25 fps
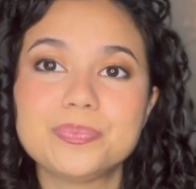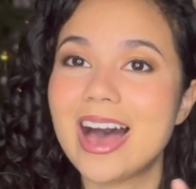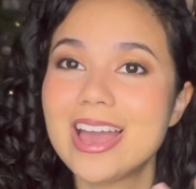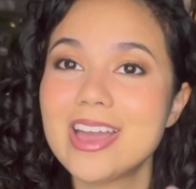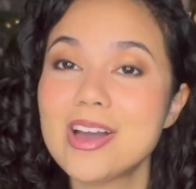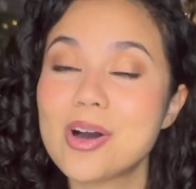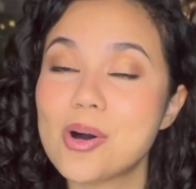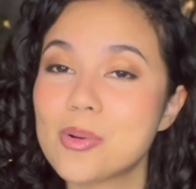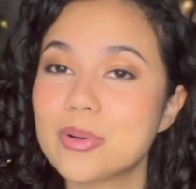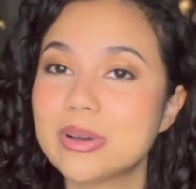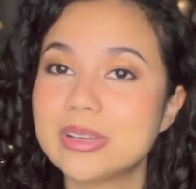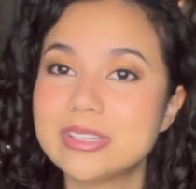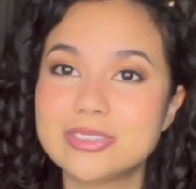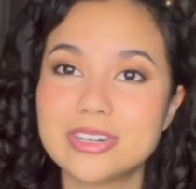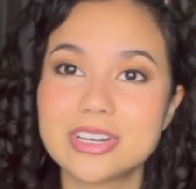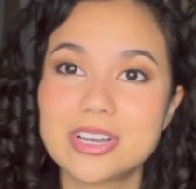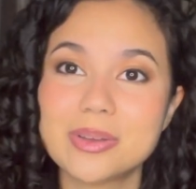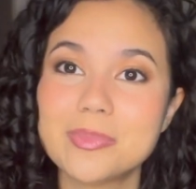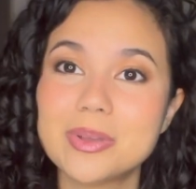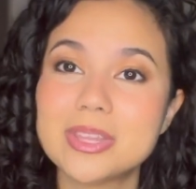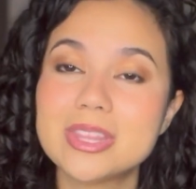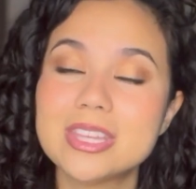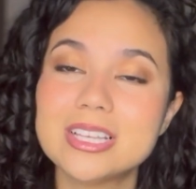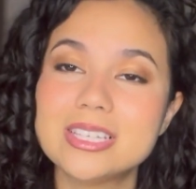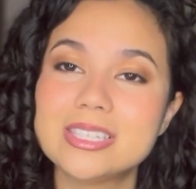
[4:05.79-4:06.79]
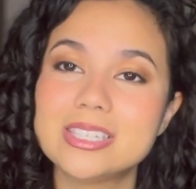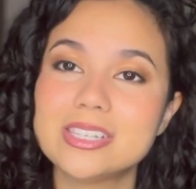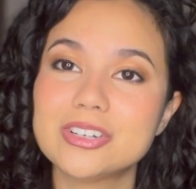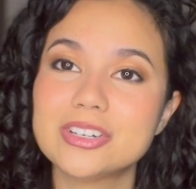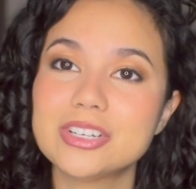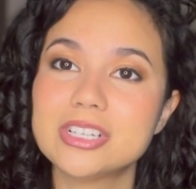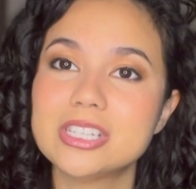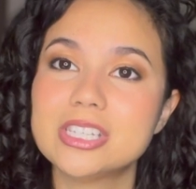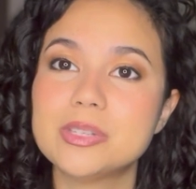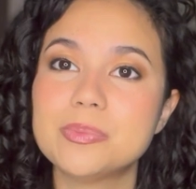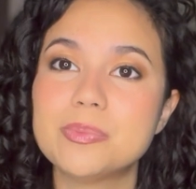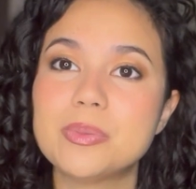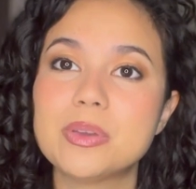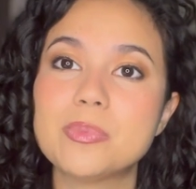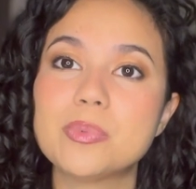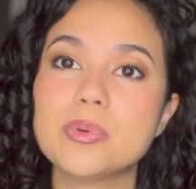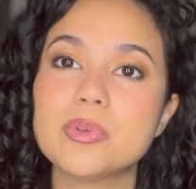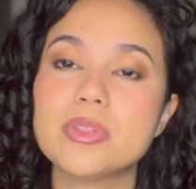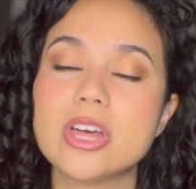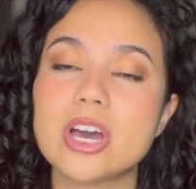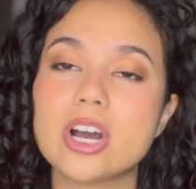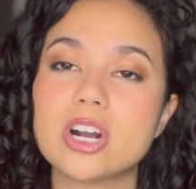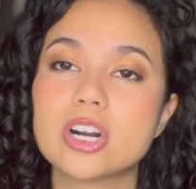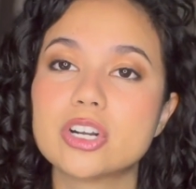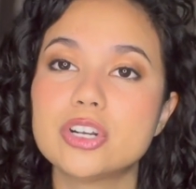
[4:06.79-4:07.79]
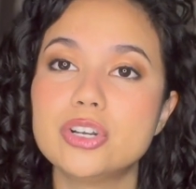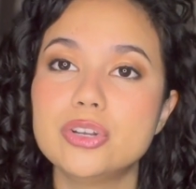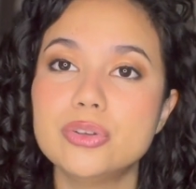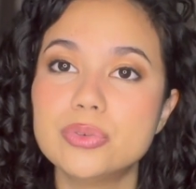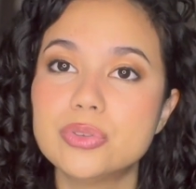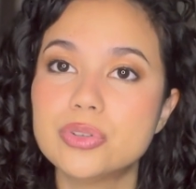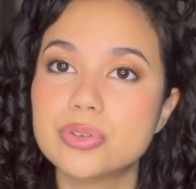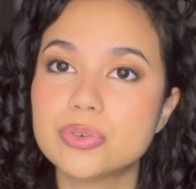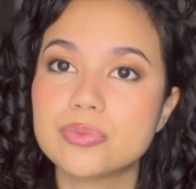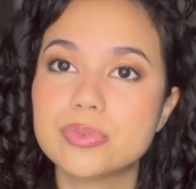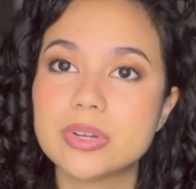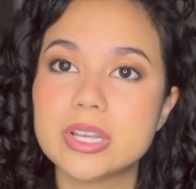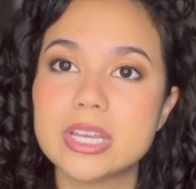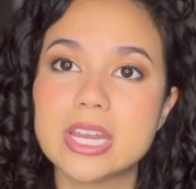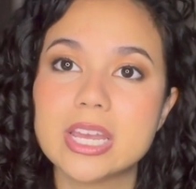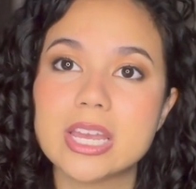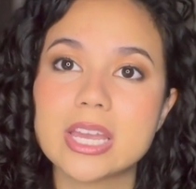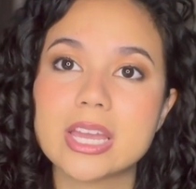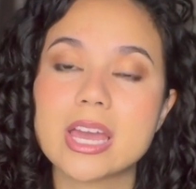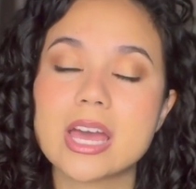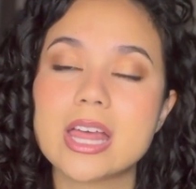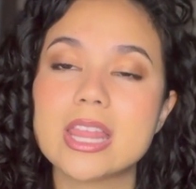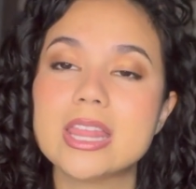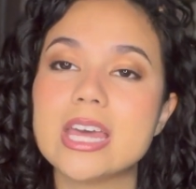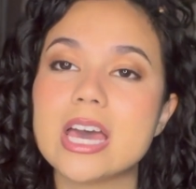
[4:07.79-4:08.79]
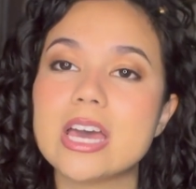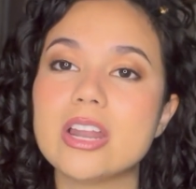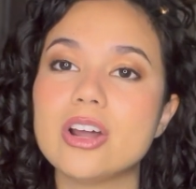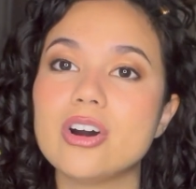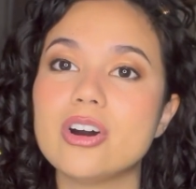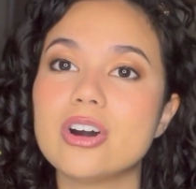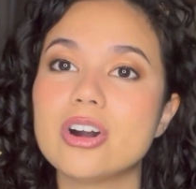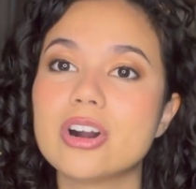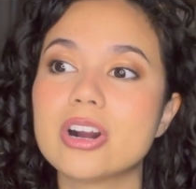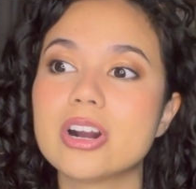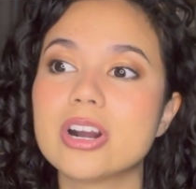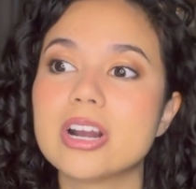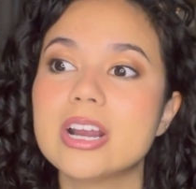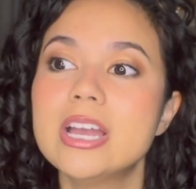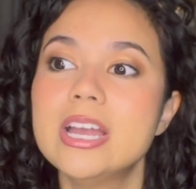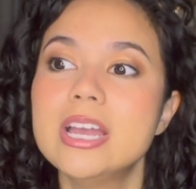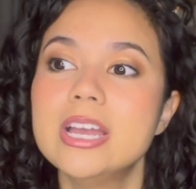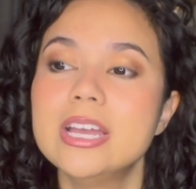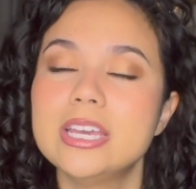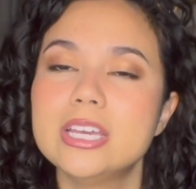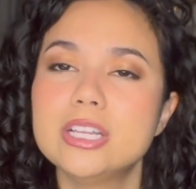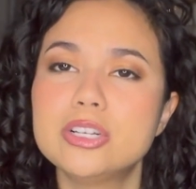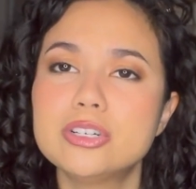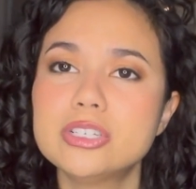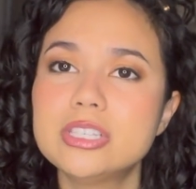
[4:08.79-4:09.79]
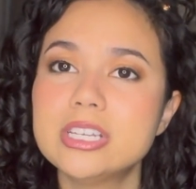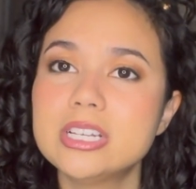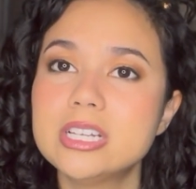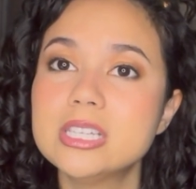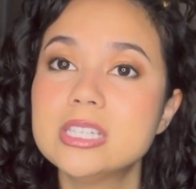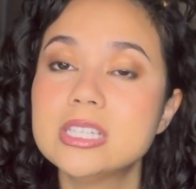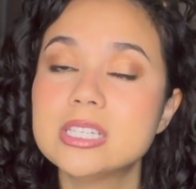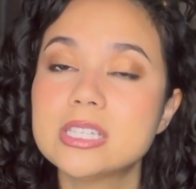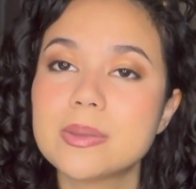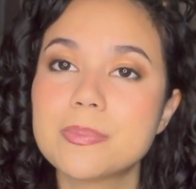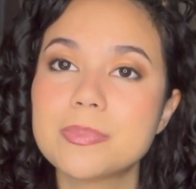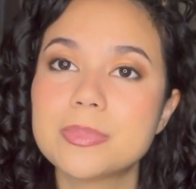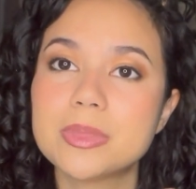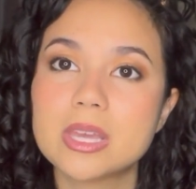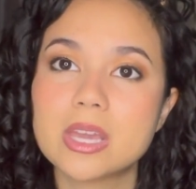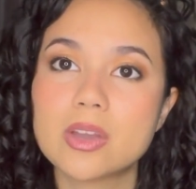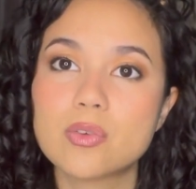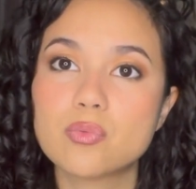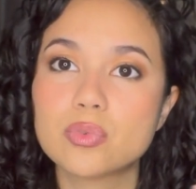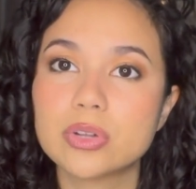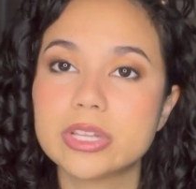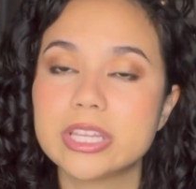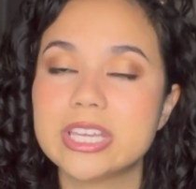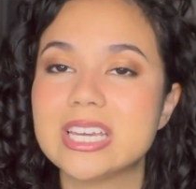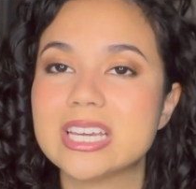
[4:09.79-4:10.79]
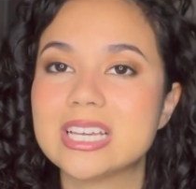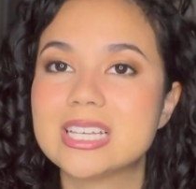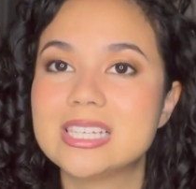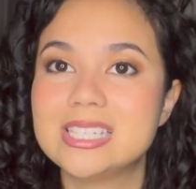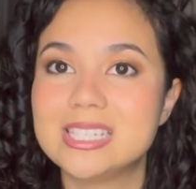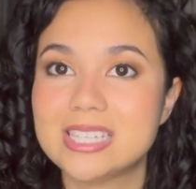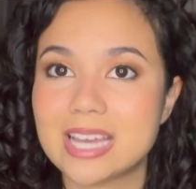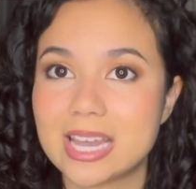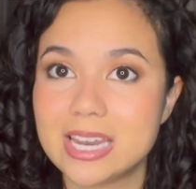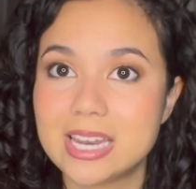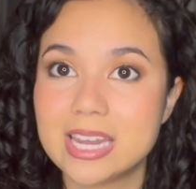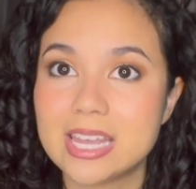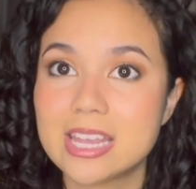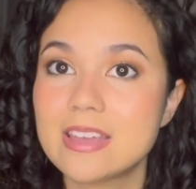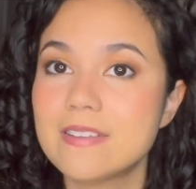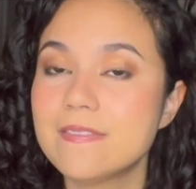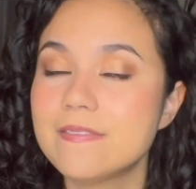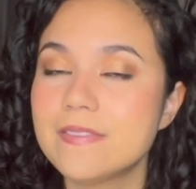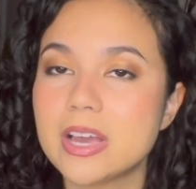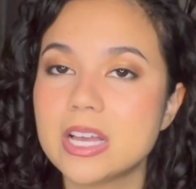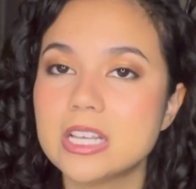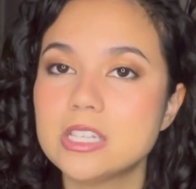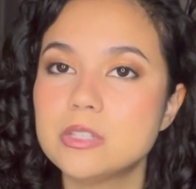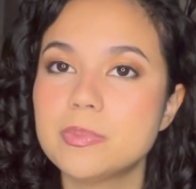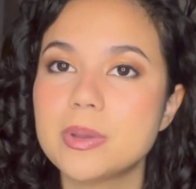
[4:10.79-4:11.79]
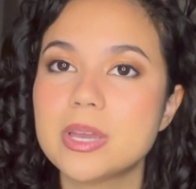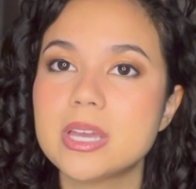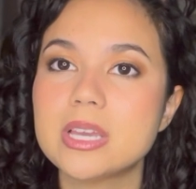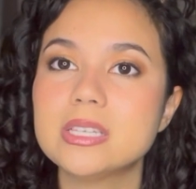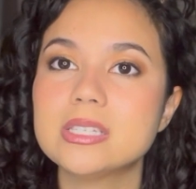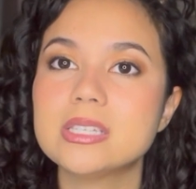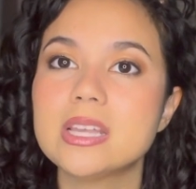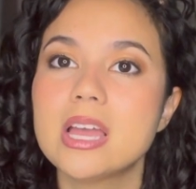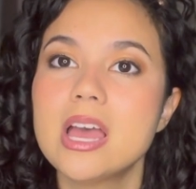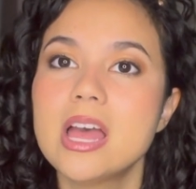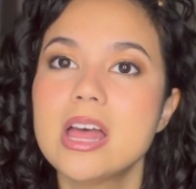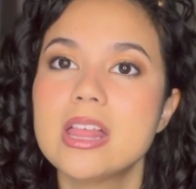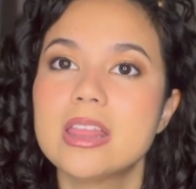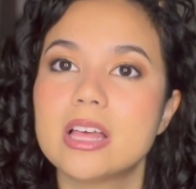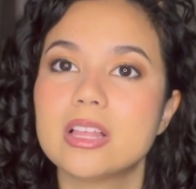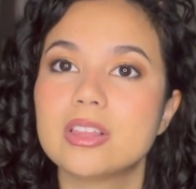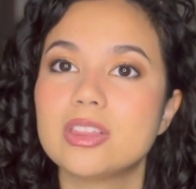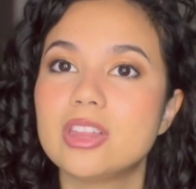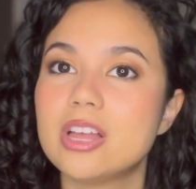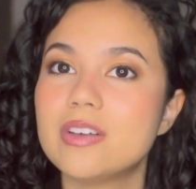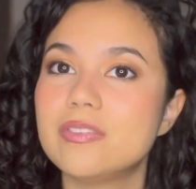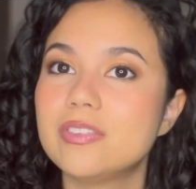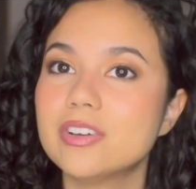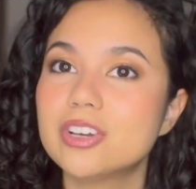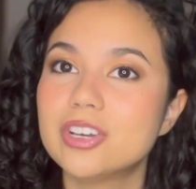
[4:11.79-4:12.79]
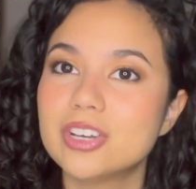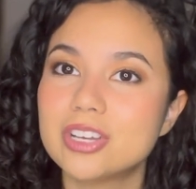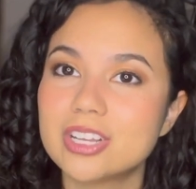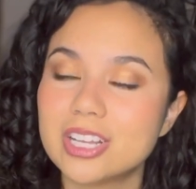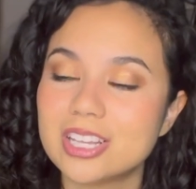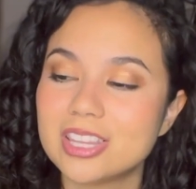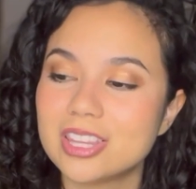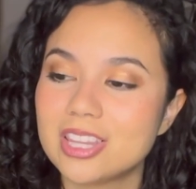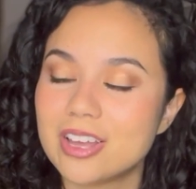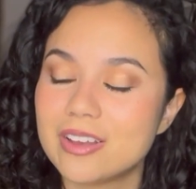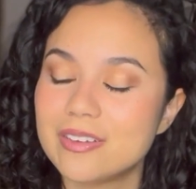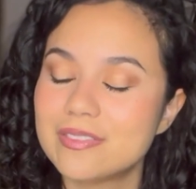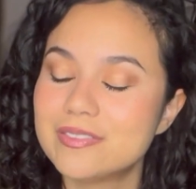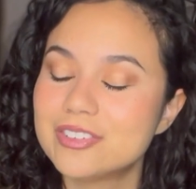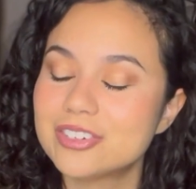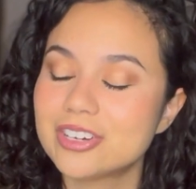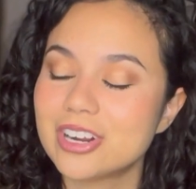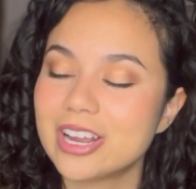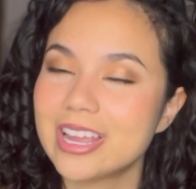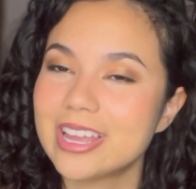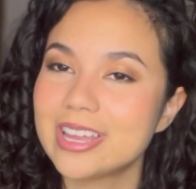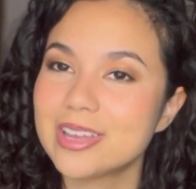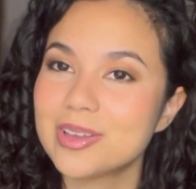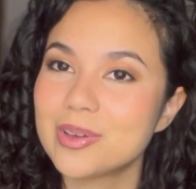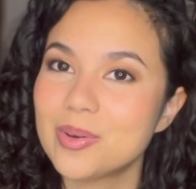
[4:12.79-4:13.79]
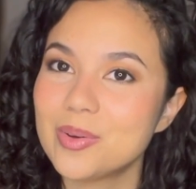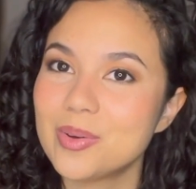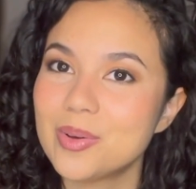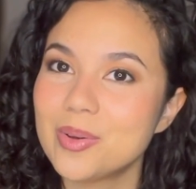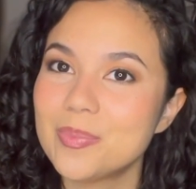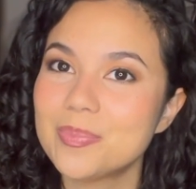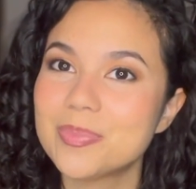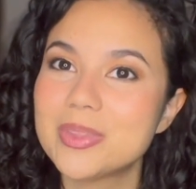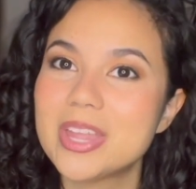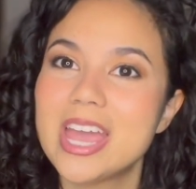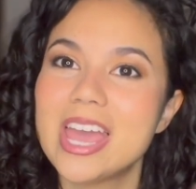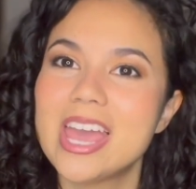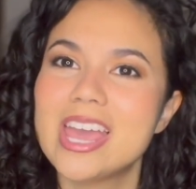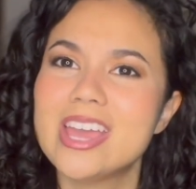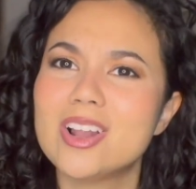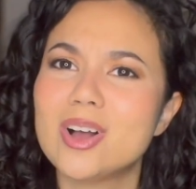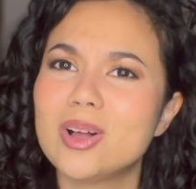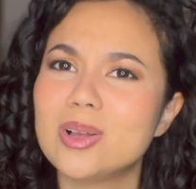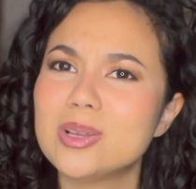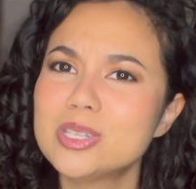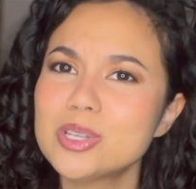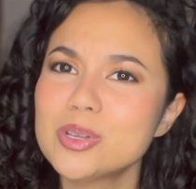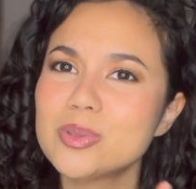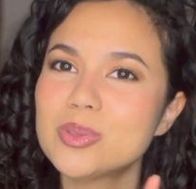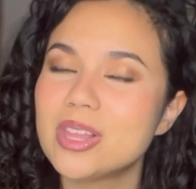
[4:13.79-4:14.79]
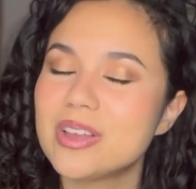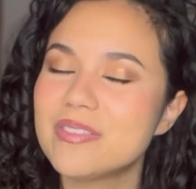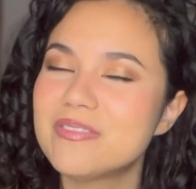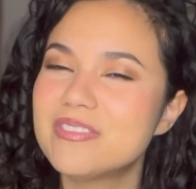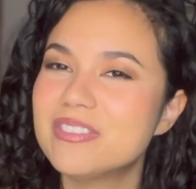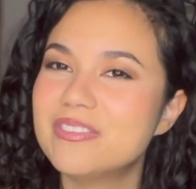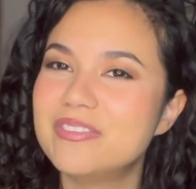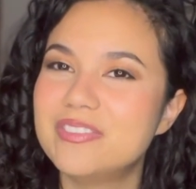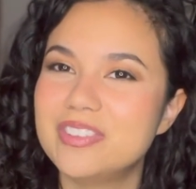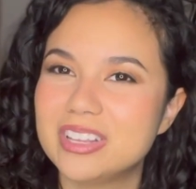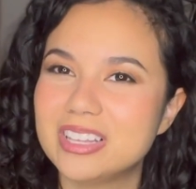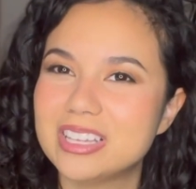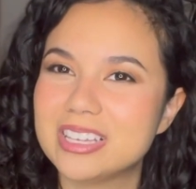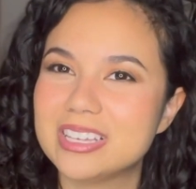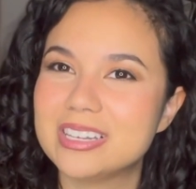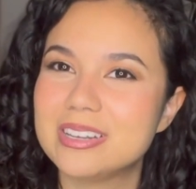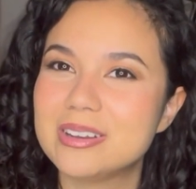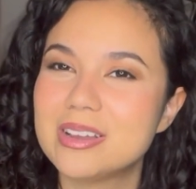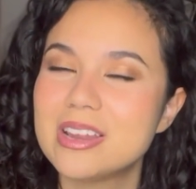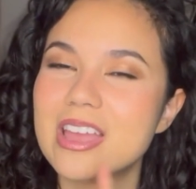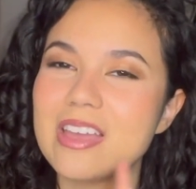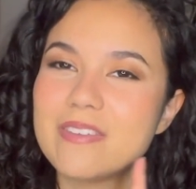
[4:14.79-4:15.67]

I always recommend this series to people that are new to reading, that are interested in something really exciting and fast-paced, that love a good love triangle, and also love the villain.